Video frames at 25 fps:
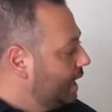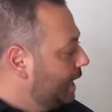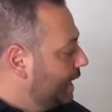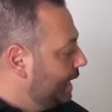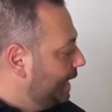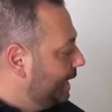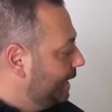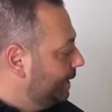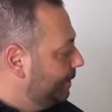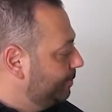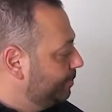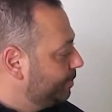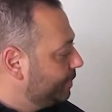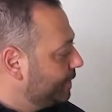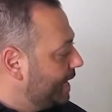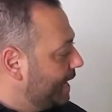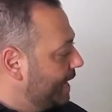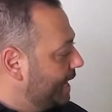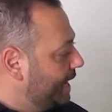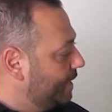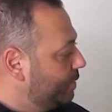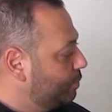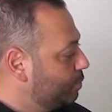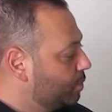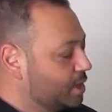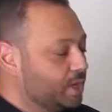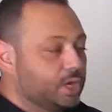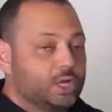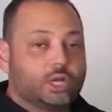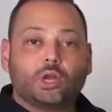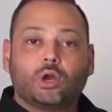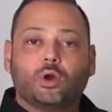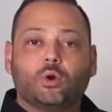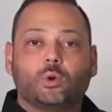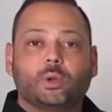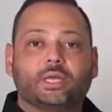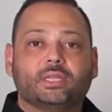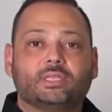and we're going to
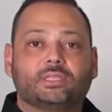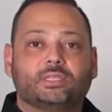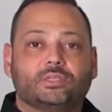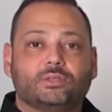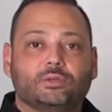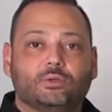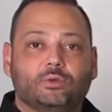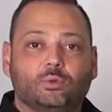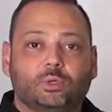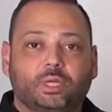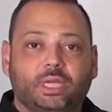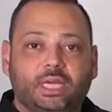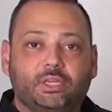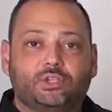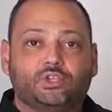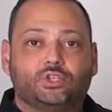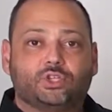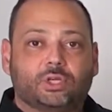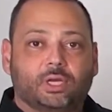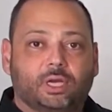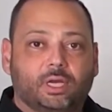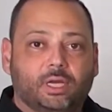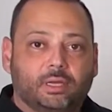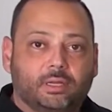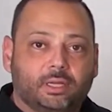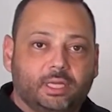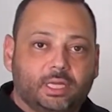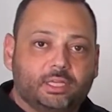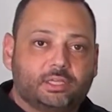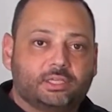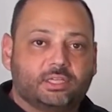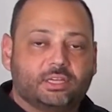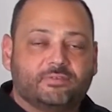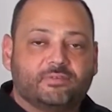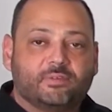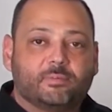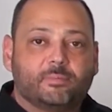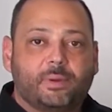go into each
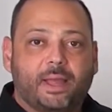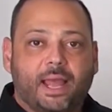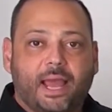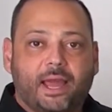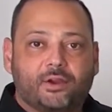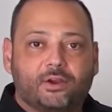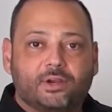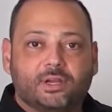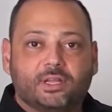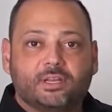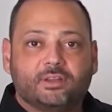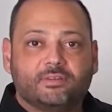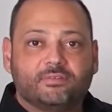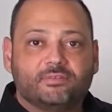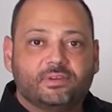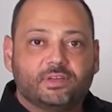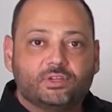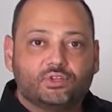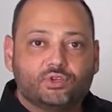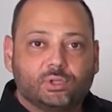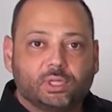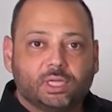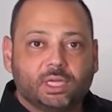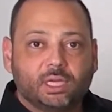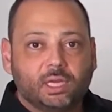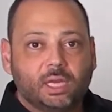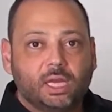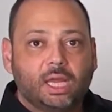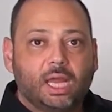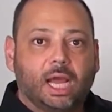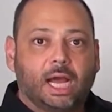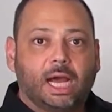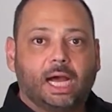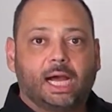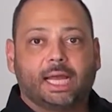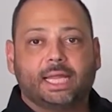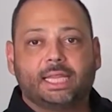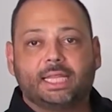different pattern individually,
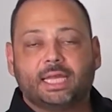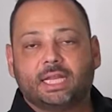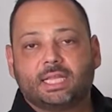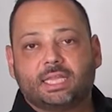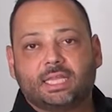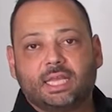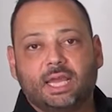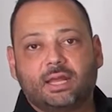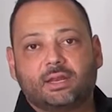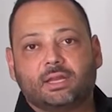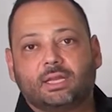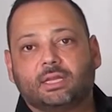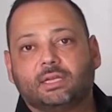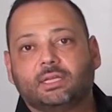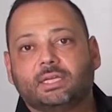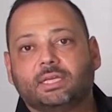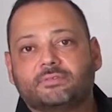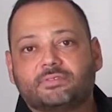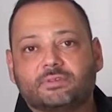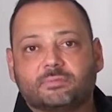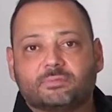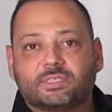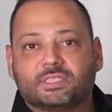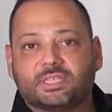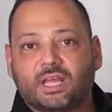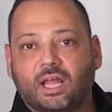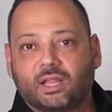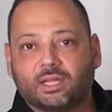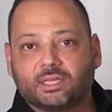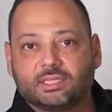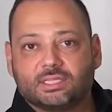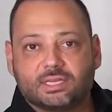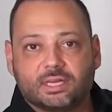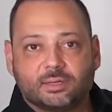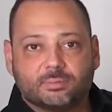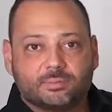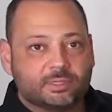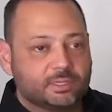and then at the end, going to give some selling
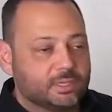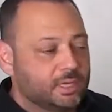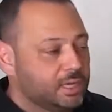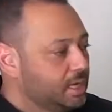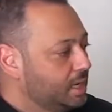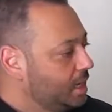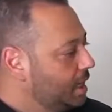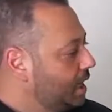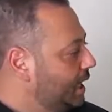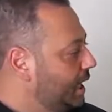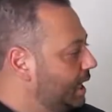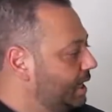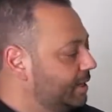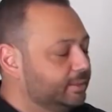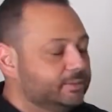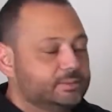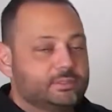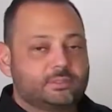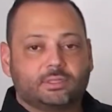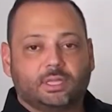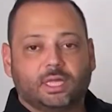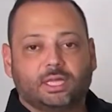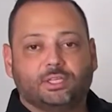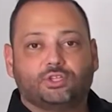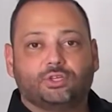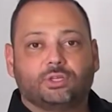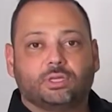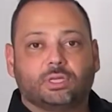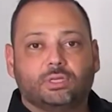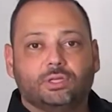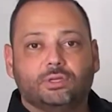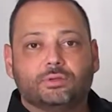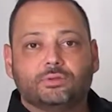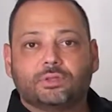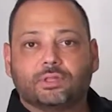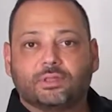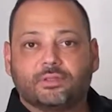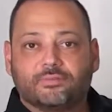tips that you can
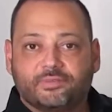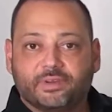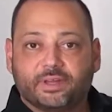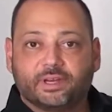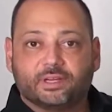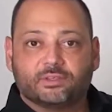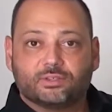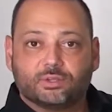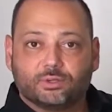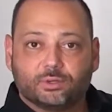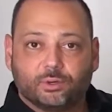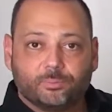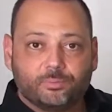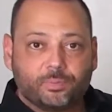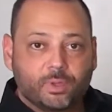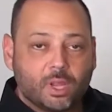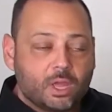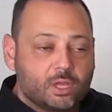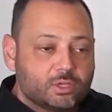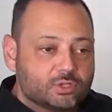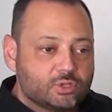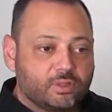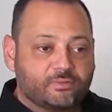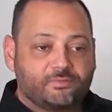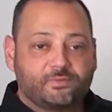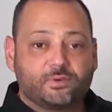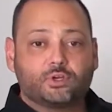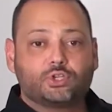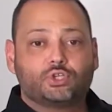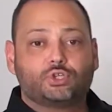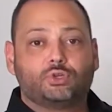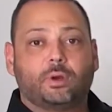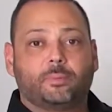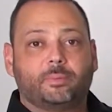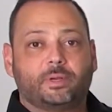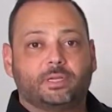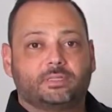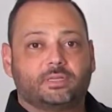use at the fitting stool. So the first
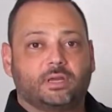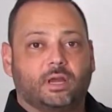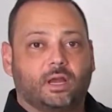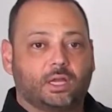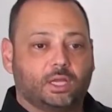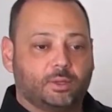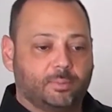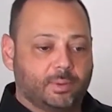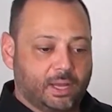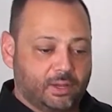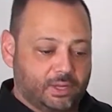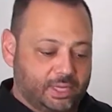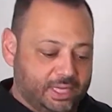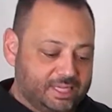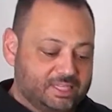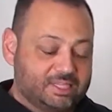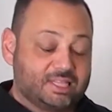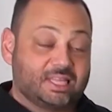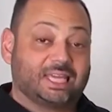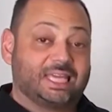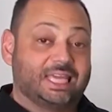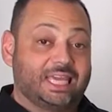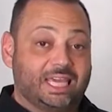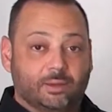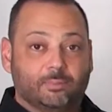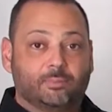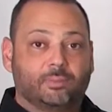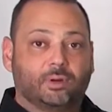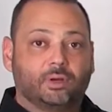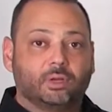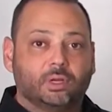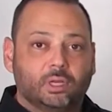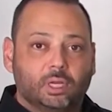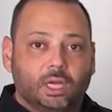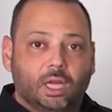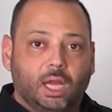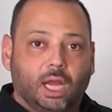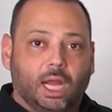shoe I'm going to talk about is the
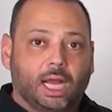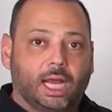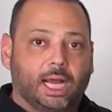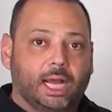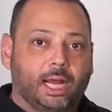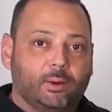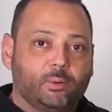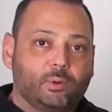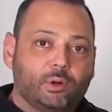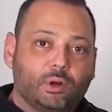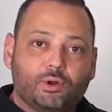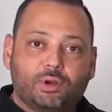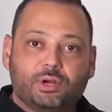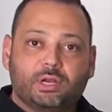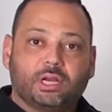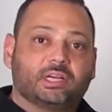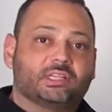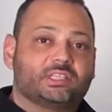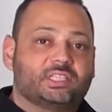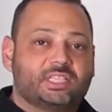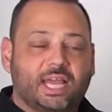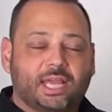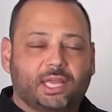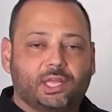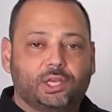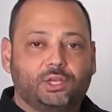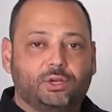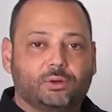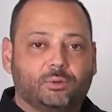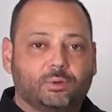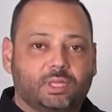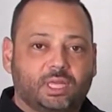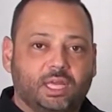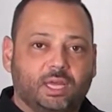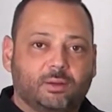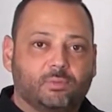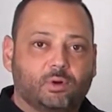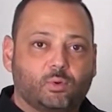Kimber. We're going in our second year
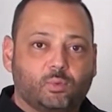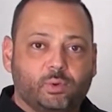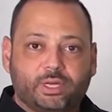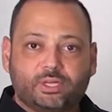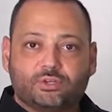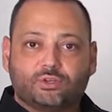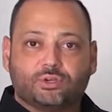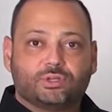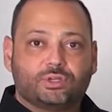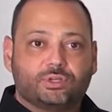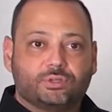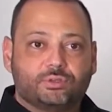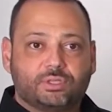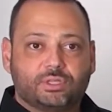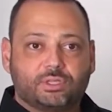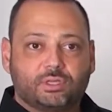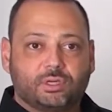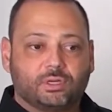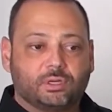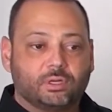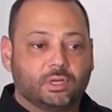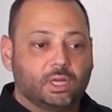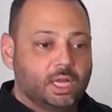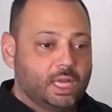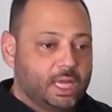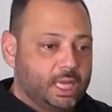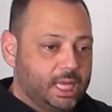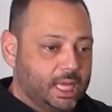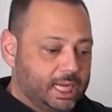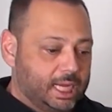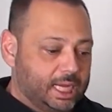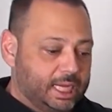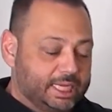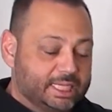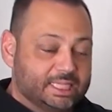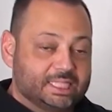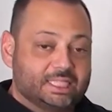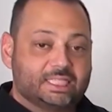with Kimber. We introduced her
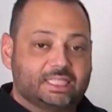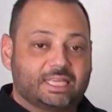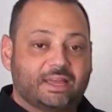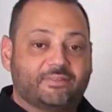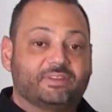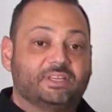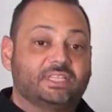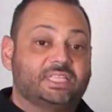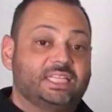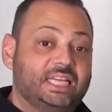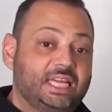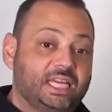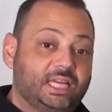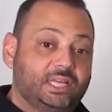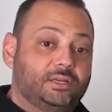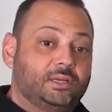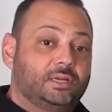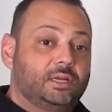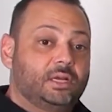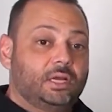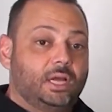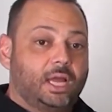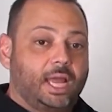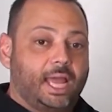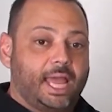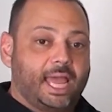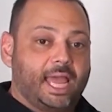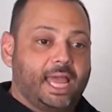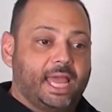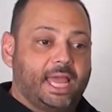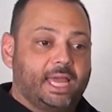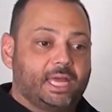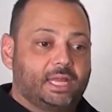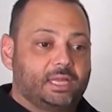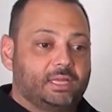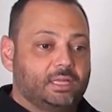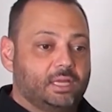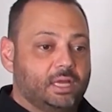in 17,
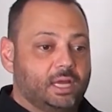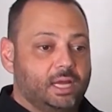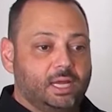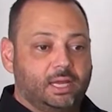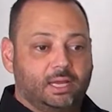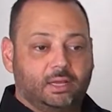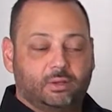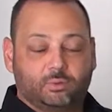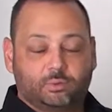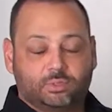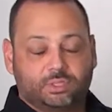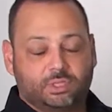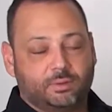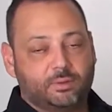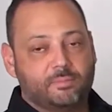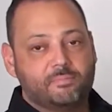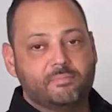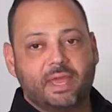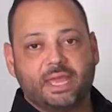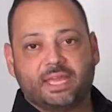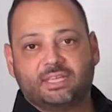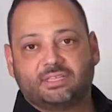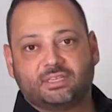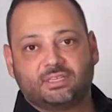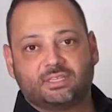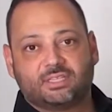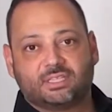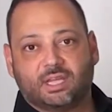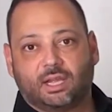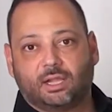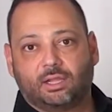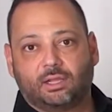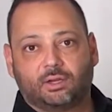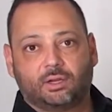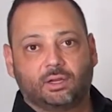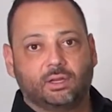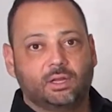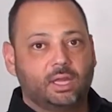and it was an amazing
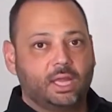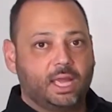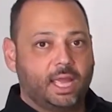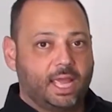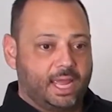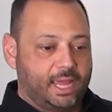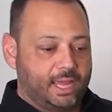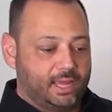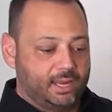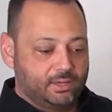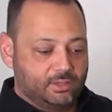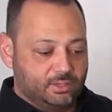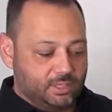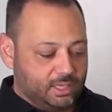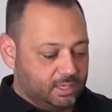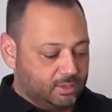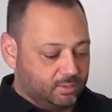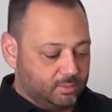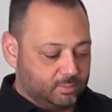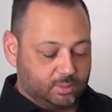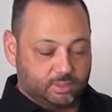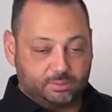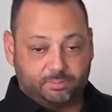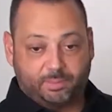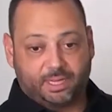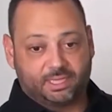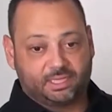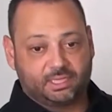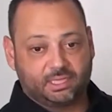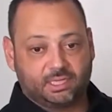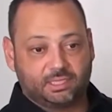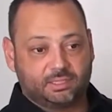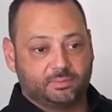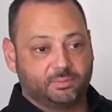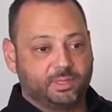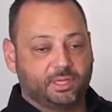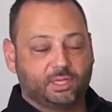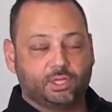seller, and we're expecting
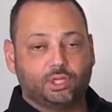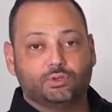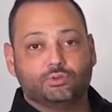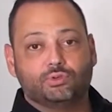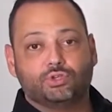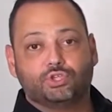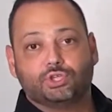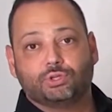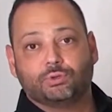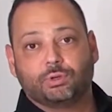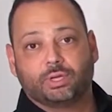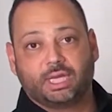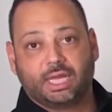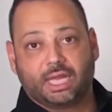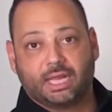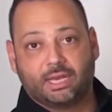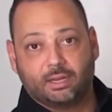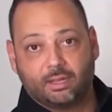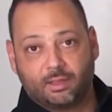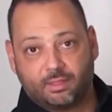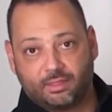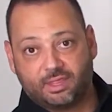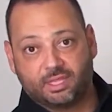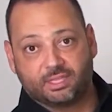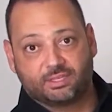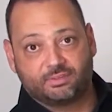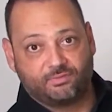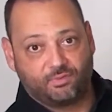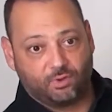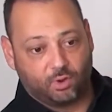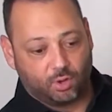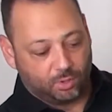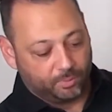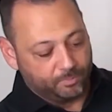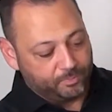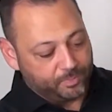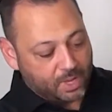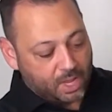it to be a huge shoe again this
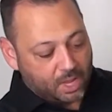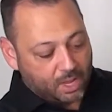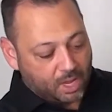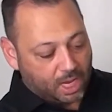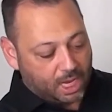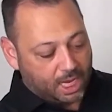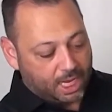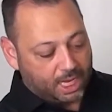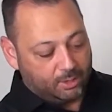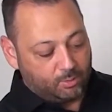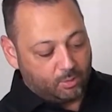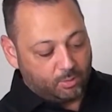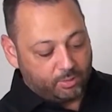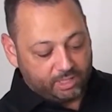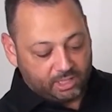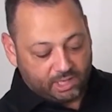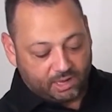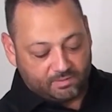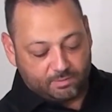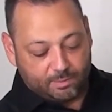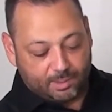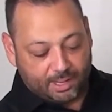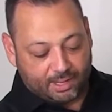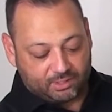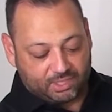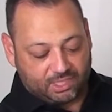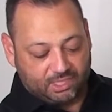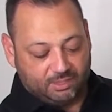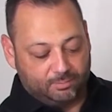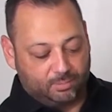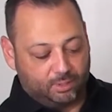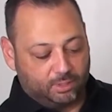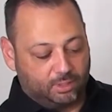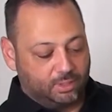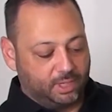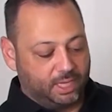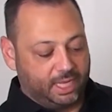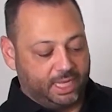fall. What we love about
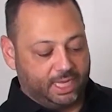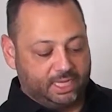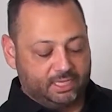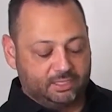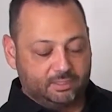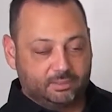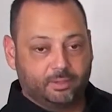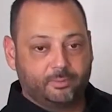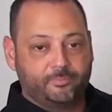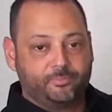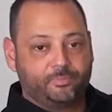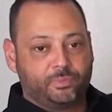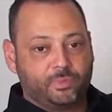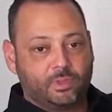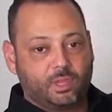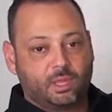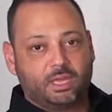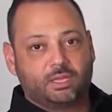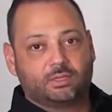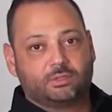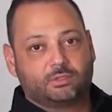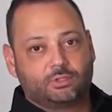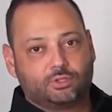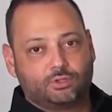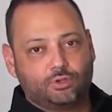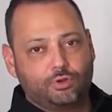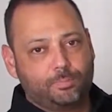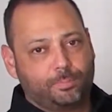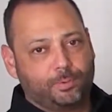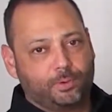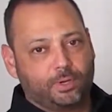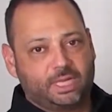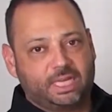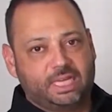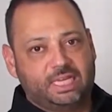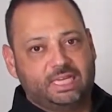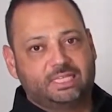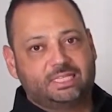Kimber is
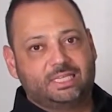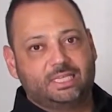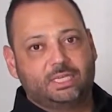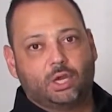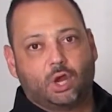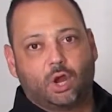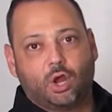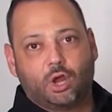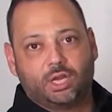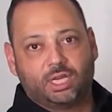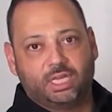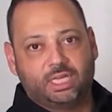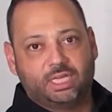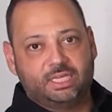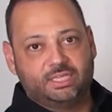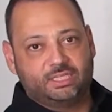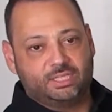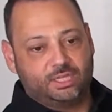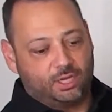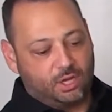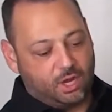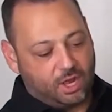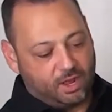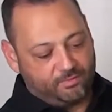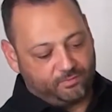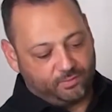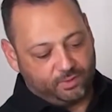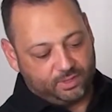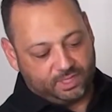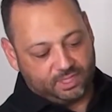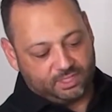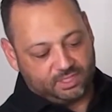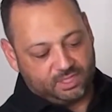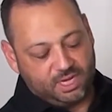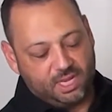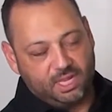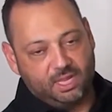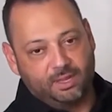super easy on, easy off with
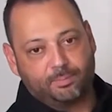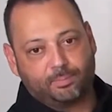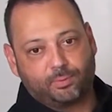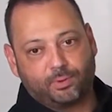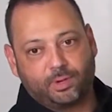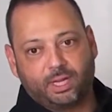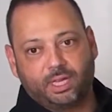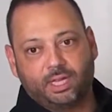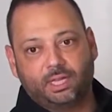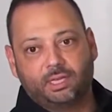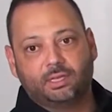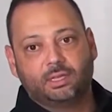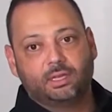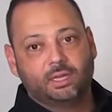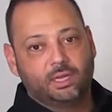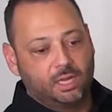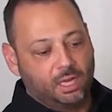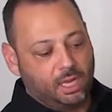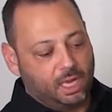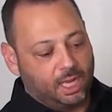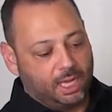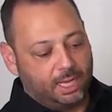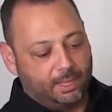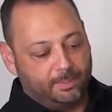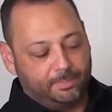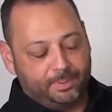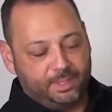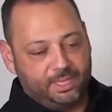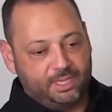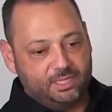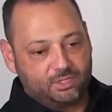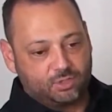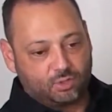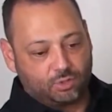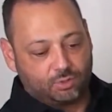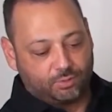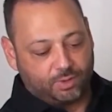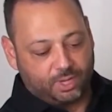this neoprene
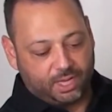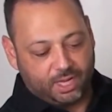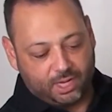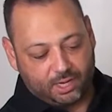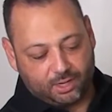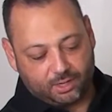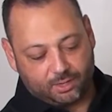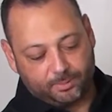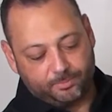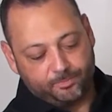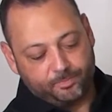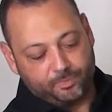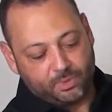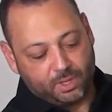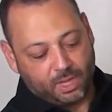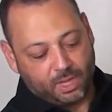piece through here.